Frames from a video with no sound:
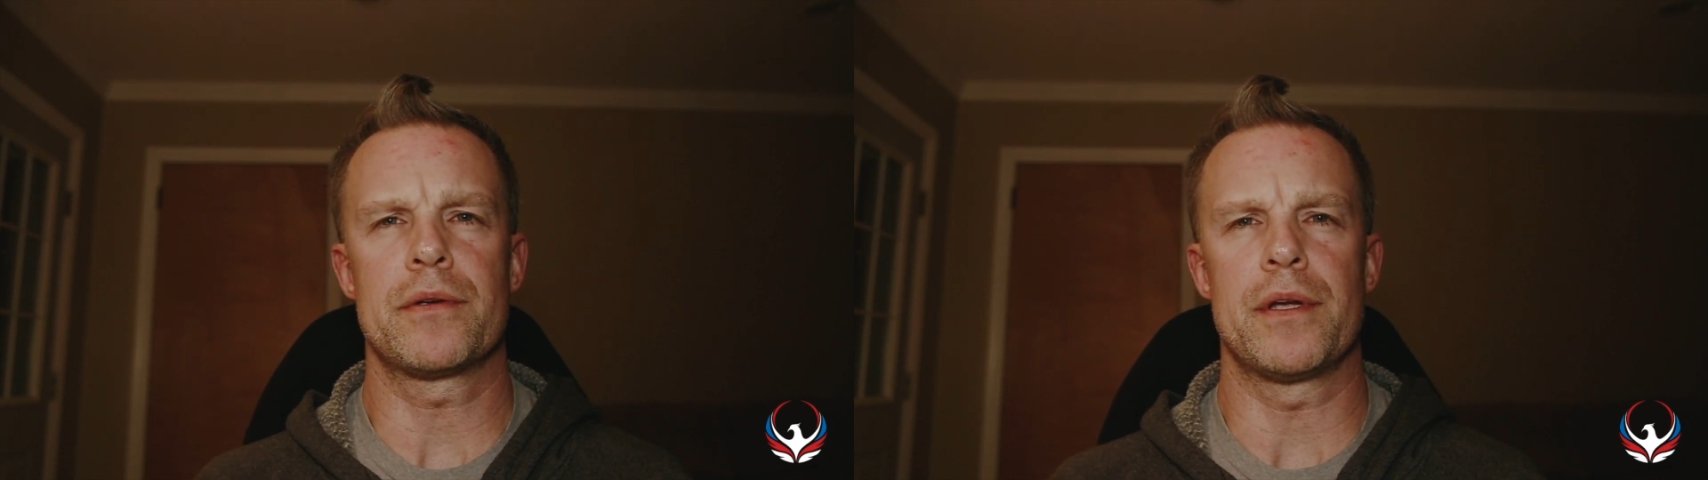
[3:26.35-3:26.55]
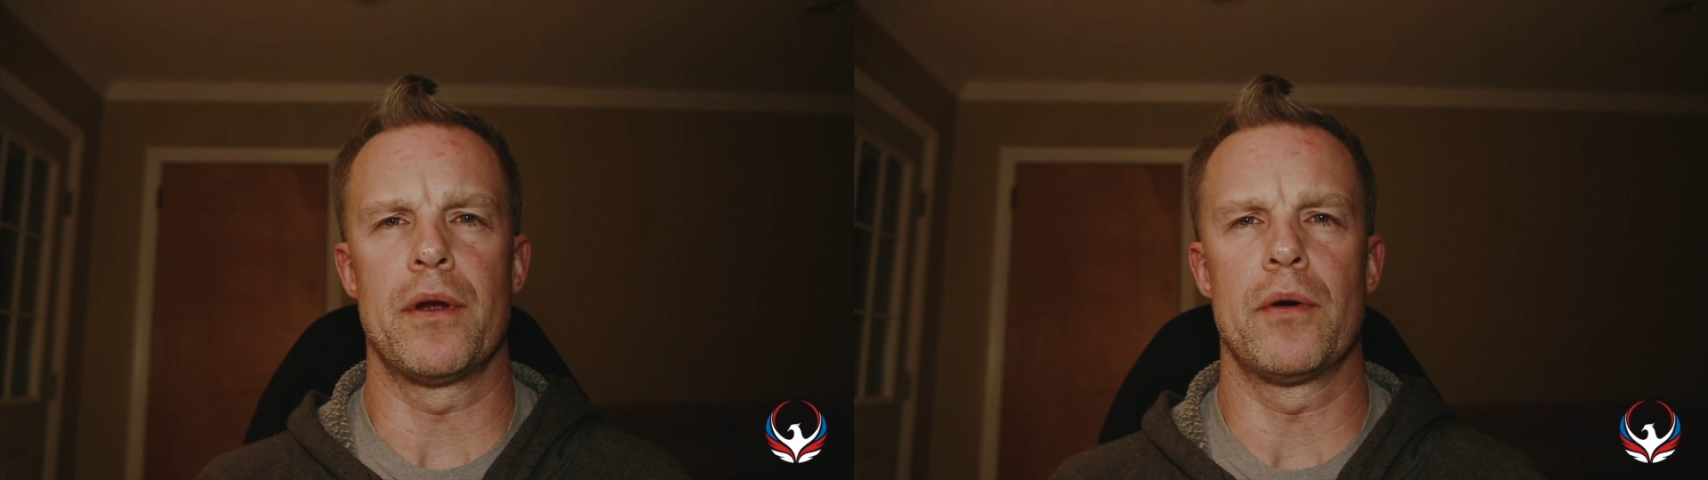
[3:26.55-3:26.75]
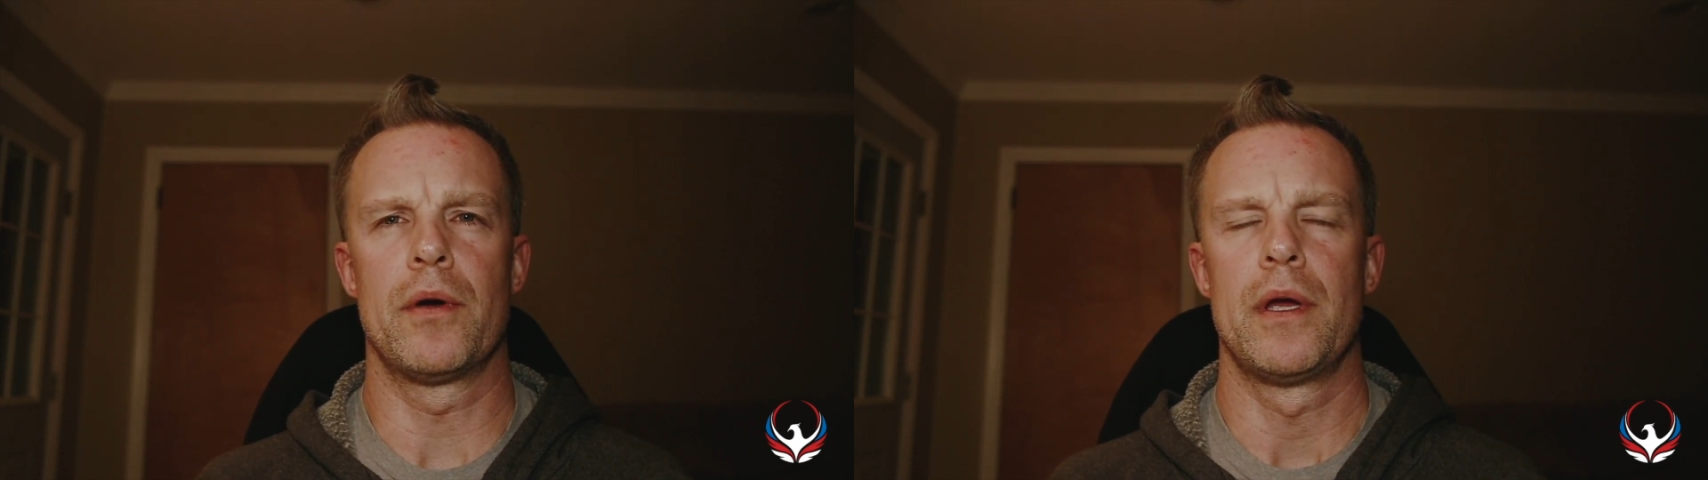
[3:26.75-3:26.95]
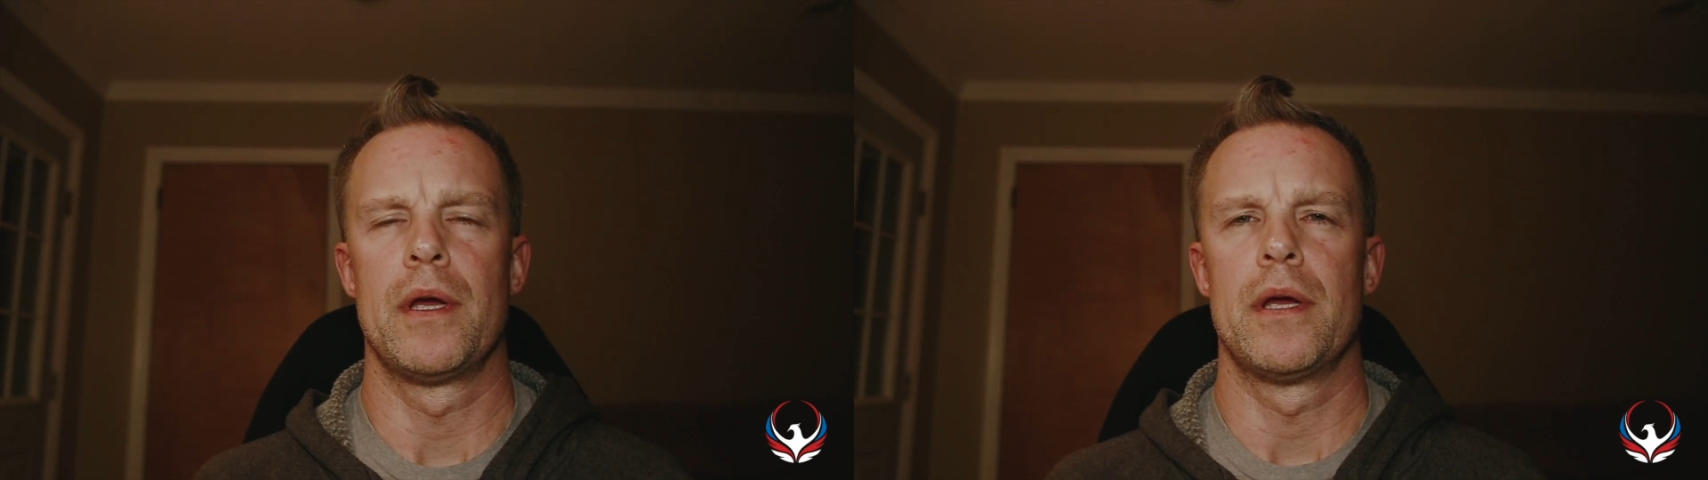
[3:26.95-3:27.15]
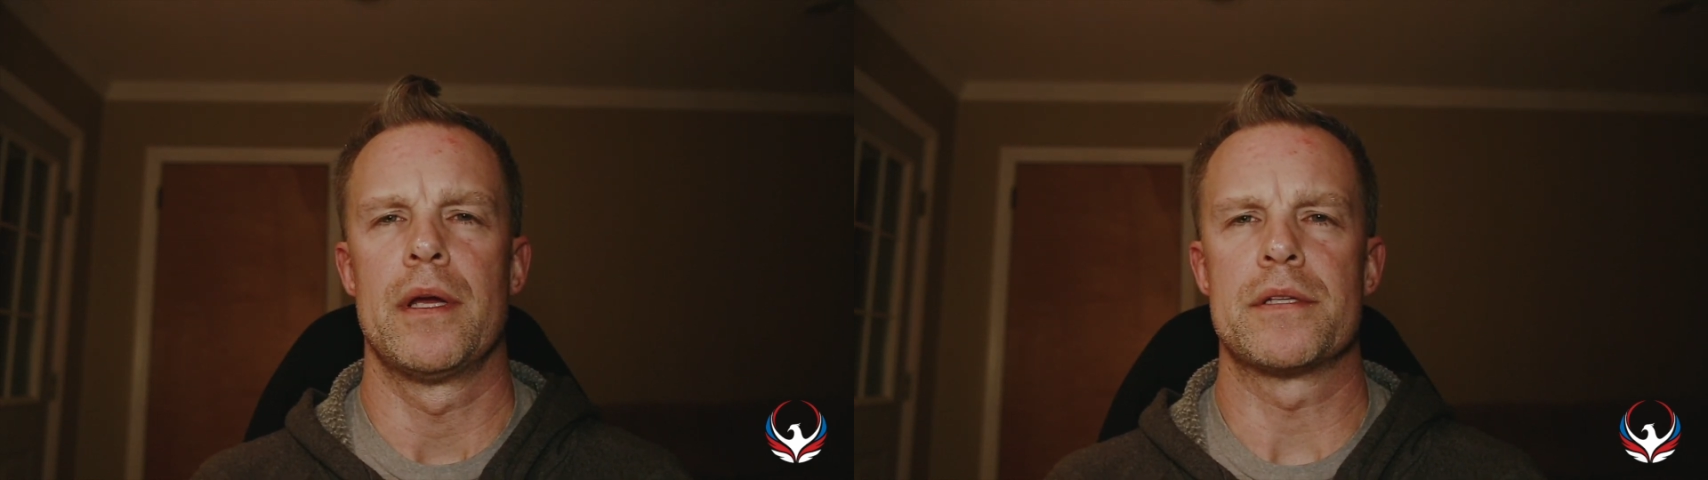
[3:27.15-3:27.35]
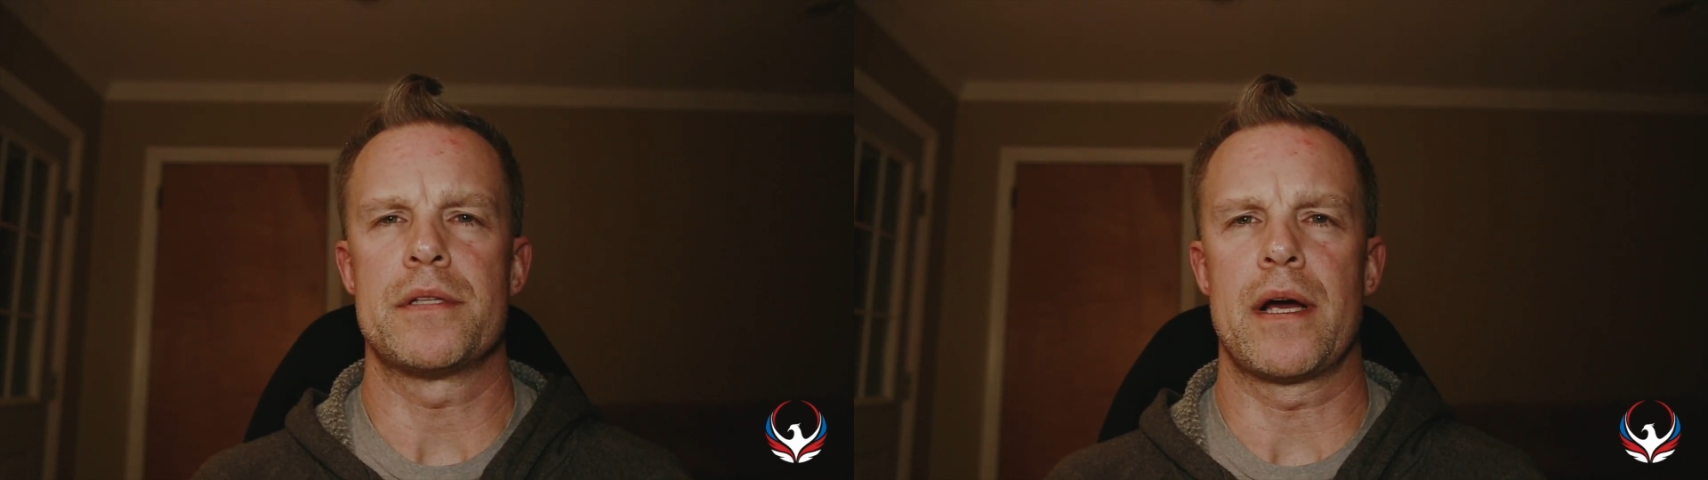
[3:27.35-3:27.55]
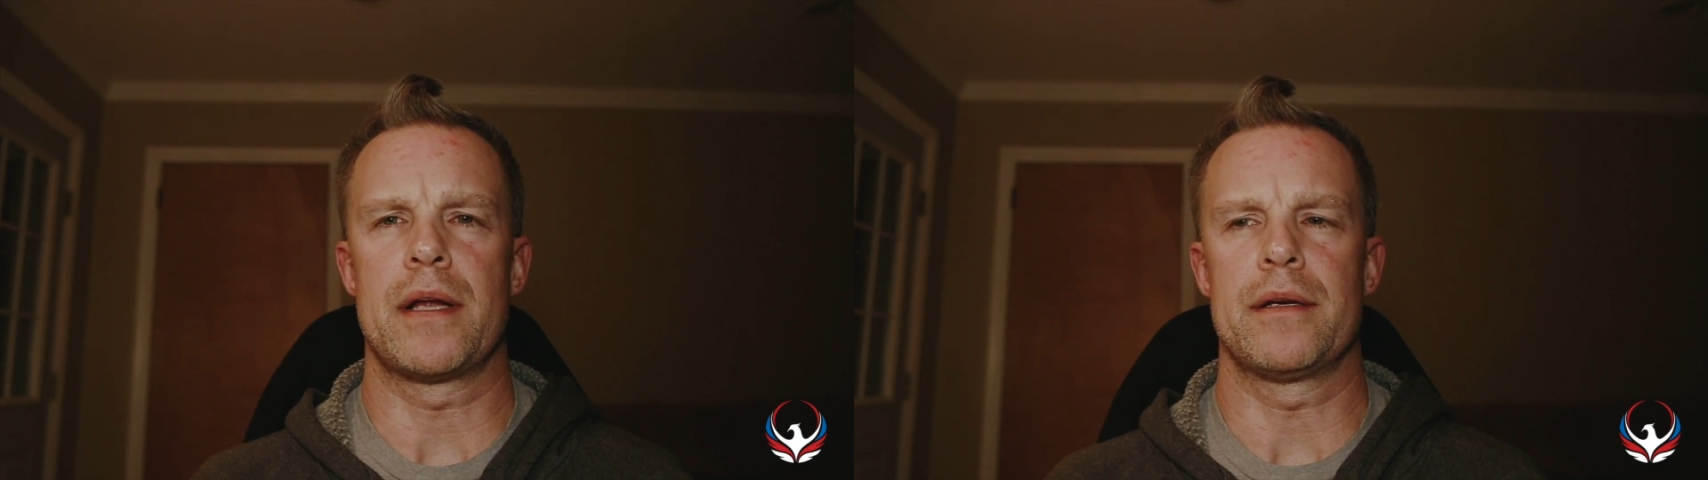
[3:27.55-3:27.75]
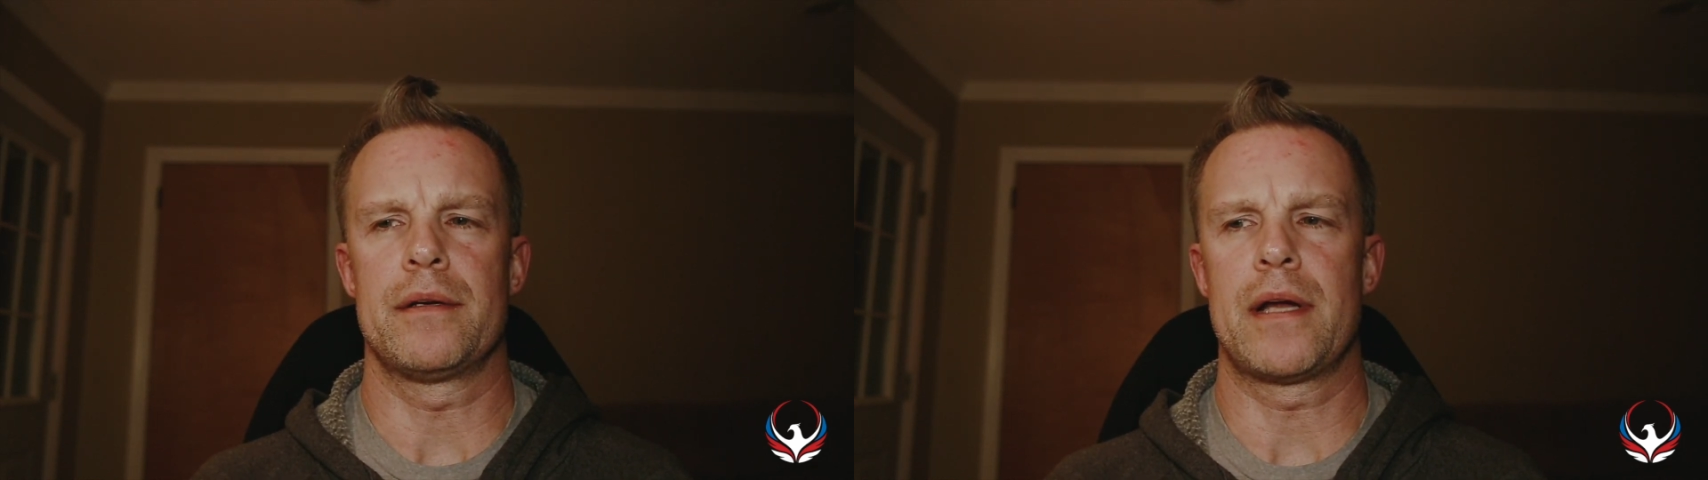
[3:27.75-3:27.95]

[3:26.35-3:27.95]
it's not